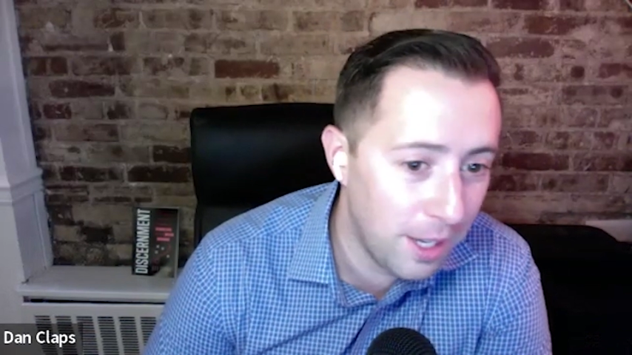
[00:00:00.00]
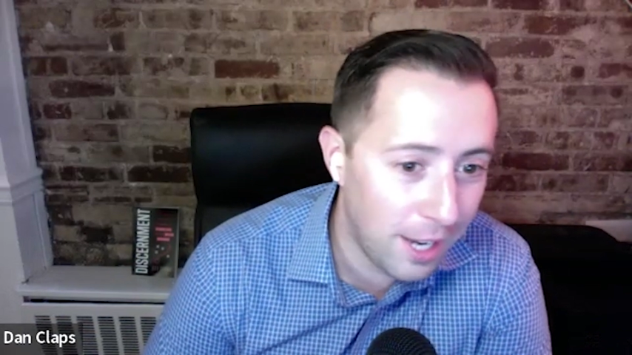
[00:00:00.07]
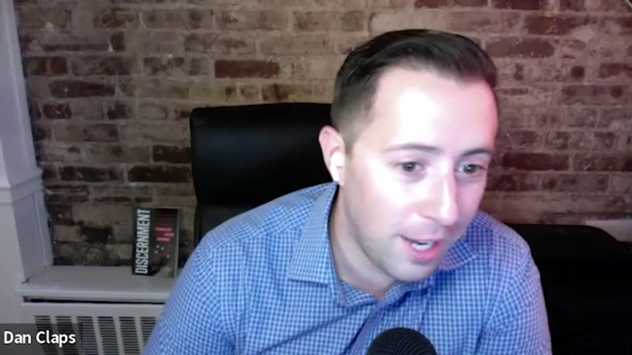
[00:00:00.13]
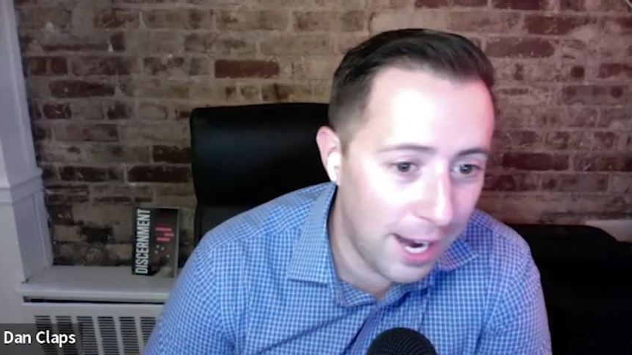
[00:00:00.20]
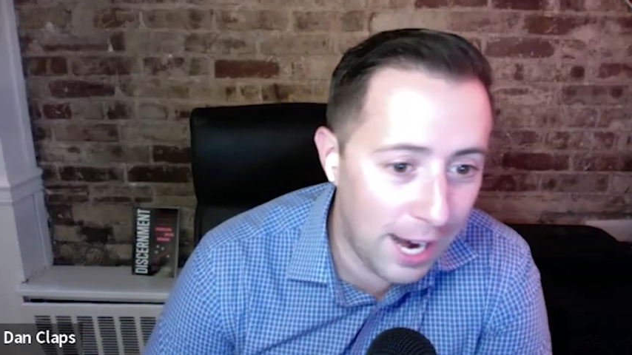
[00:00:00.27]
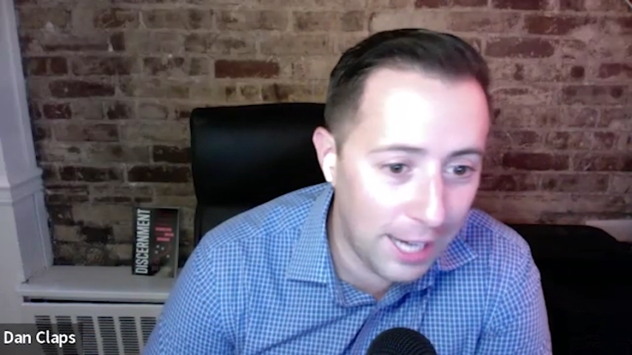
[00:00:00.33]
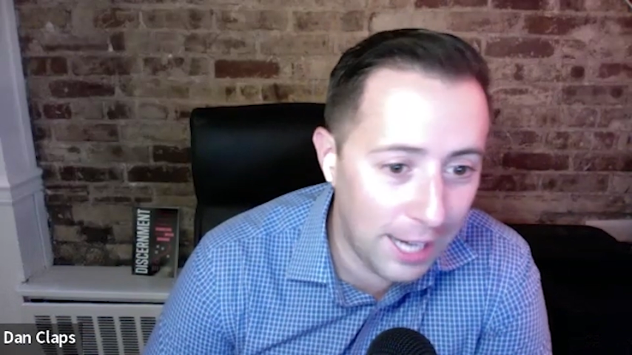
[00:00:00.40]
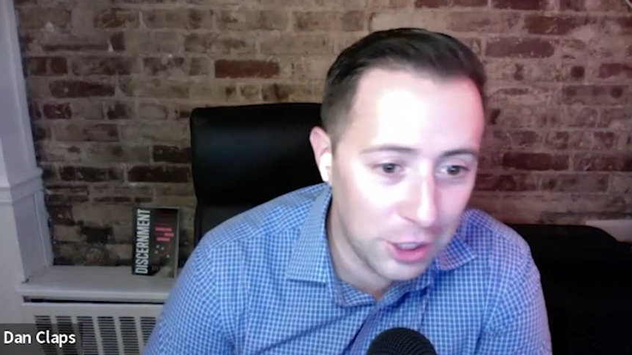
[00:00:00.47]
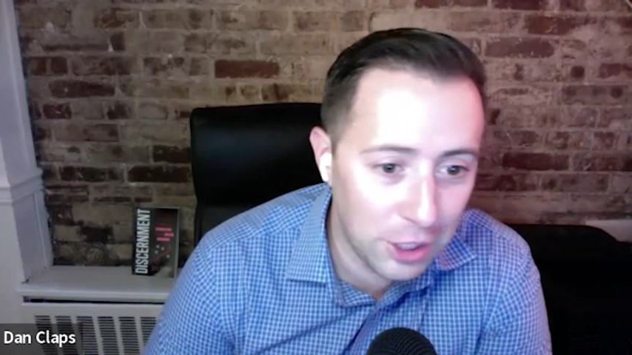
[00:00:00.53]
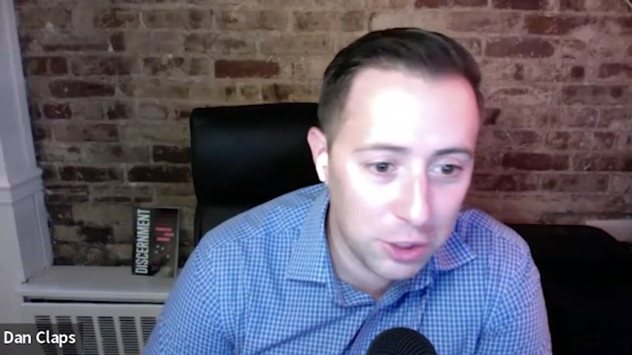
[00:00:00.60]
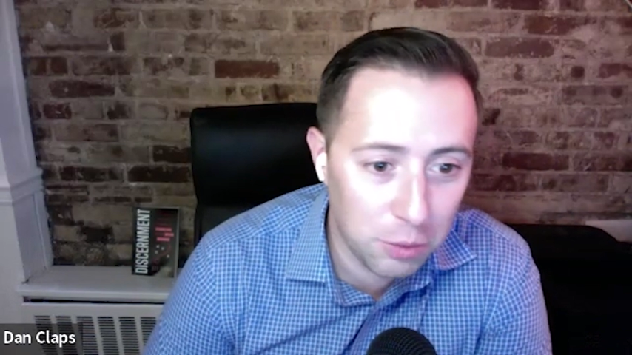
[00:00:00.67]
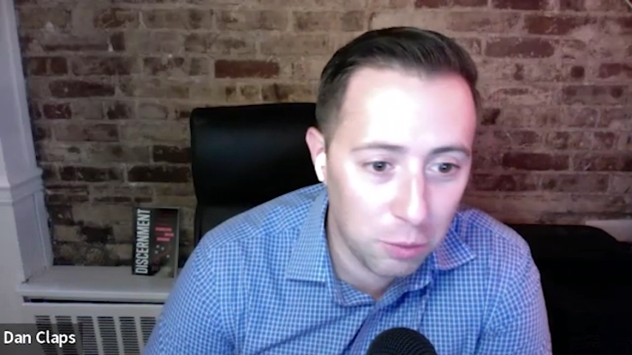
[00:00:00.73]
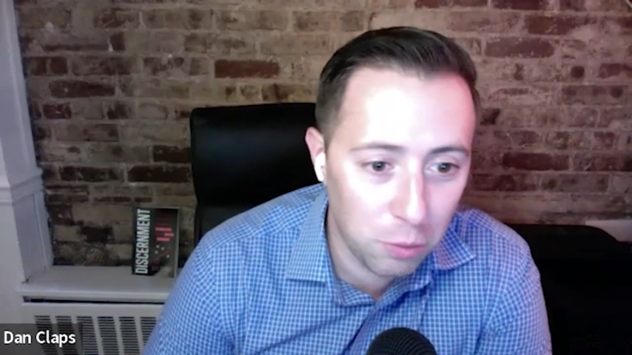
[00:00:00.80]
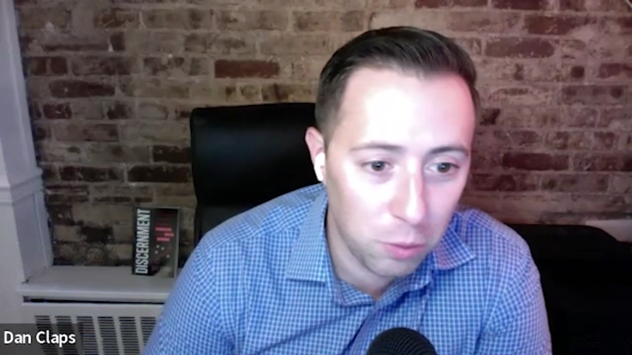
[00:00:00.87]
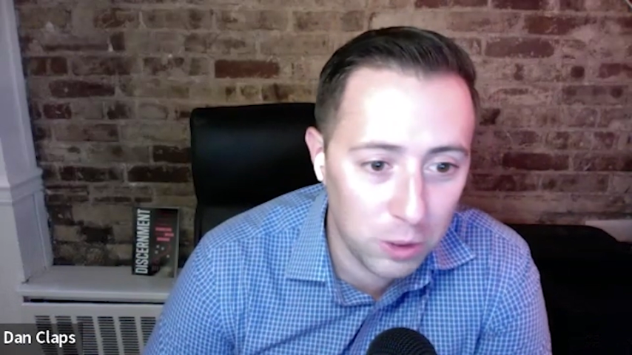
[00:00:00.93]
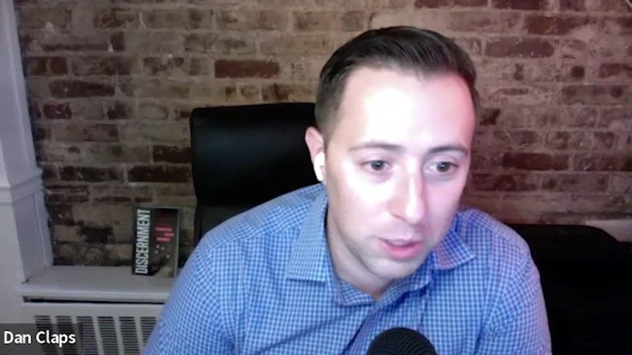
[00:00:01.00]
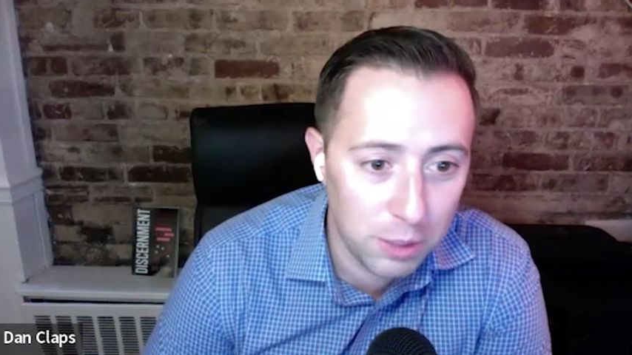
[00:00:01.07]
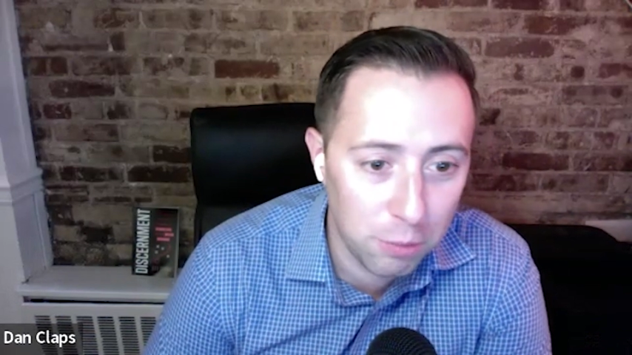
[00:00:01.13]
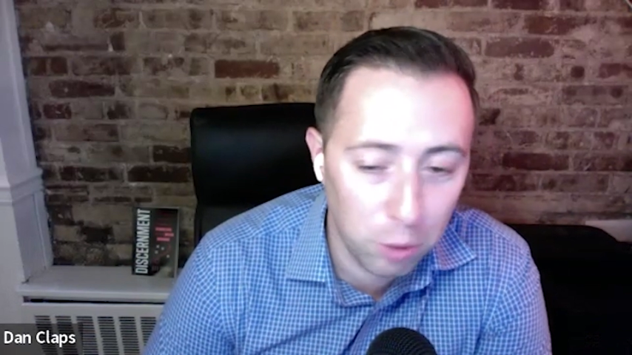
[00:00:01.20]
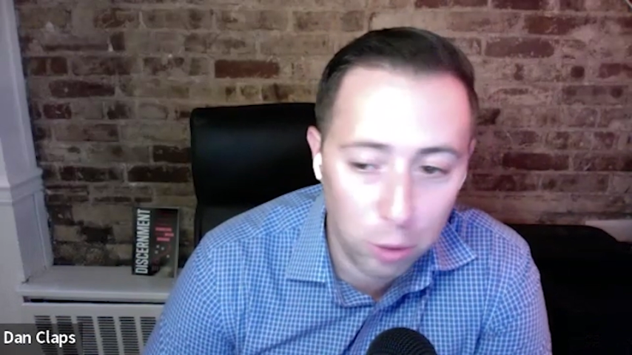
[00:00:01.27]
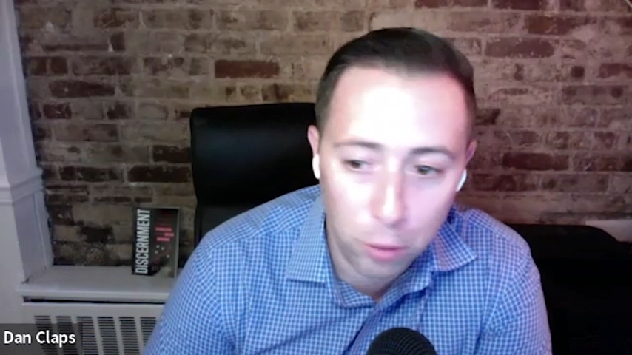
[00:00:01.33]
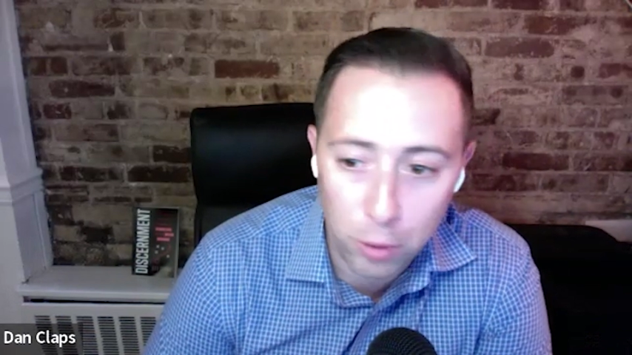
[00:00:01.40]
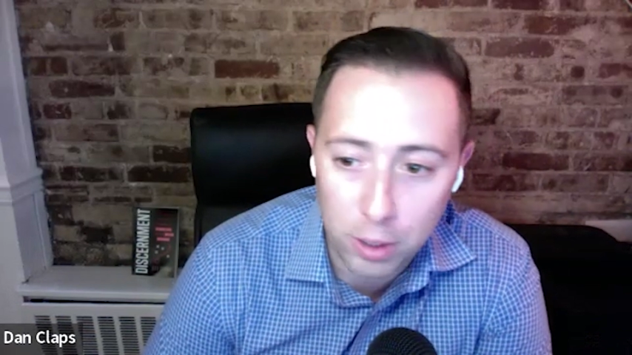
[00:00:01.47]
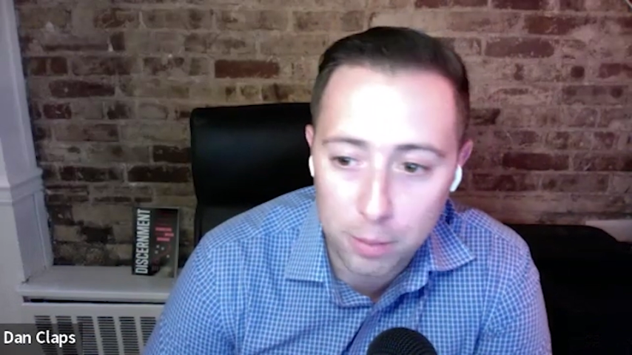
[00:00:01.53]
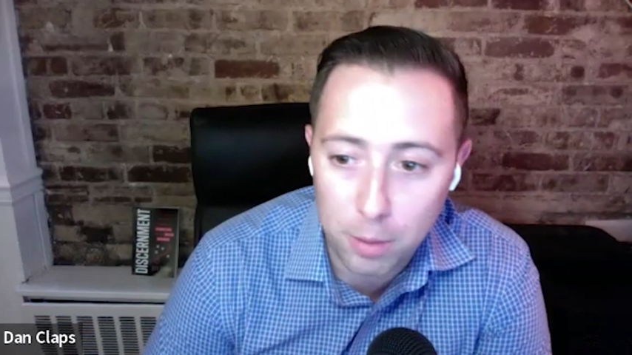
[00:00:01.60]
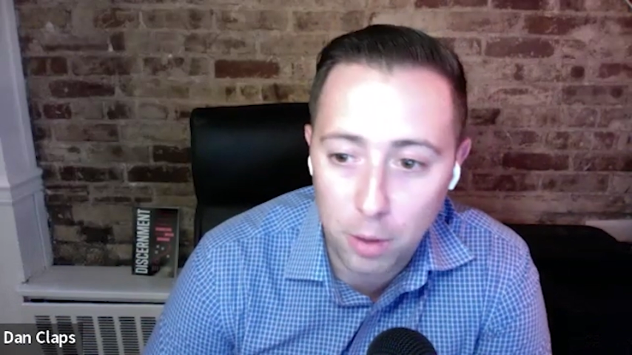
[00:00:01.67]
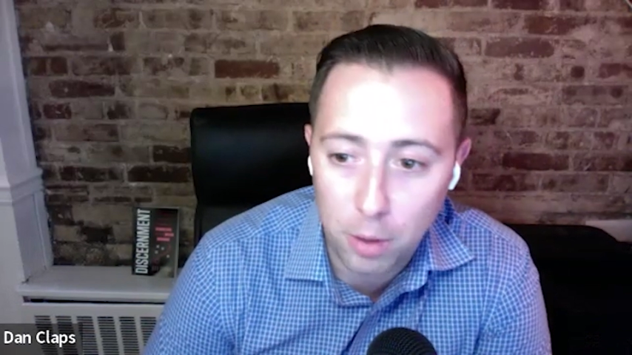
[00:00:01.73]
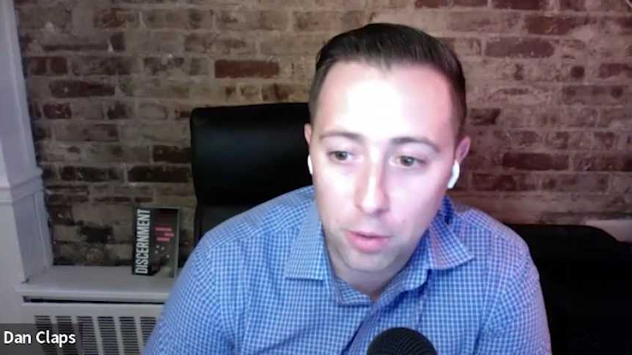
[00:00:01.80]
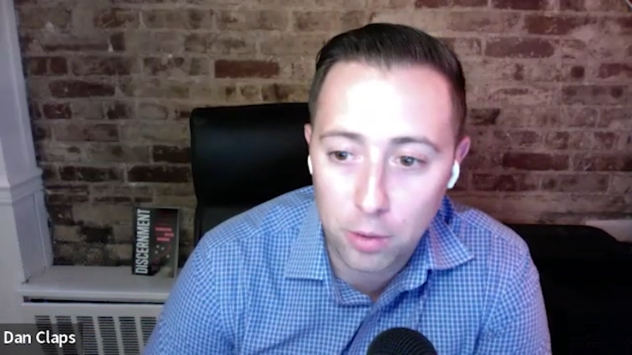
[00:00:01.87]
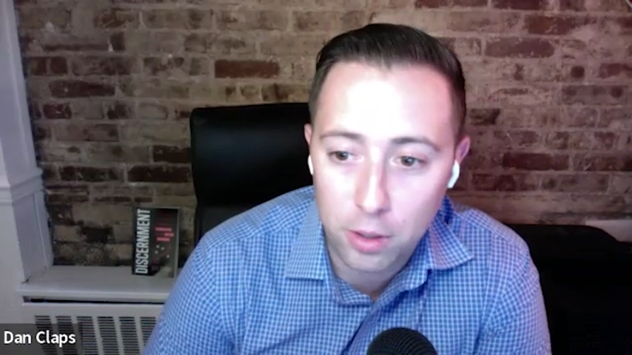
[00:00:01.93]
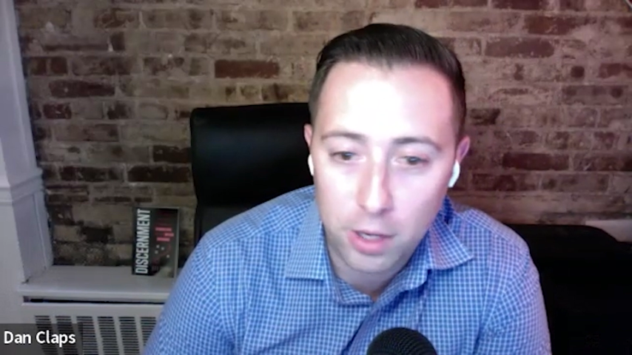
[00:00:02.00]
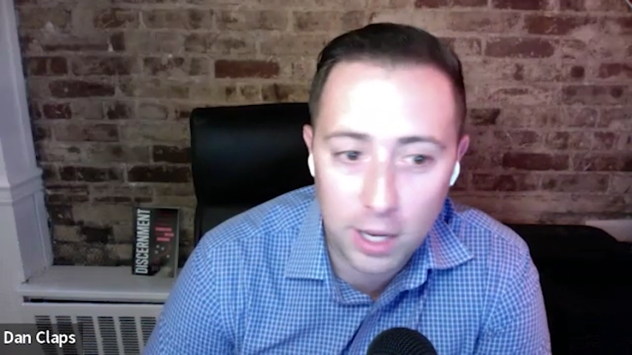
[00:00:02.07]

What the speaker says: and I just was in recruiting mode,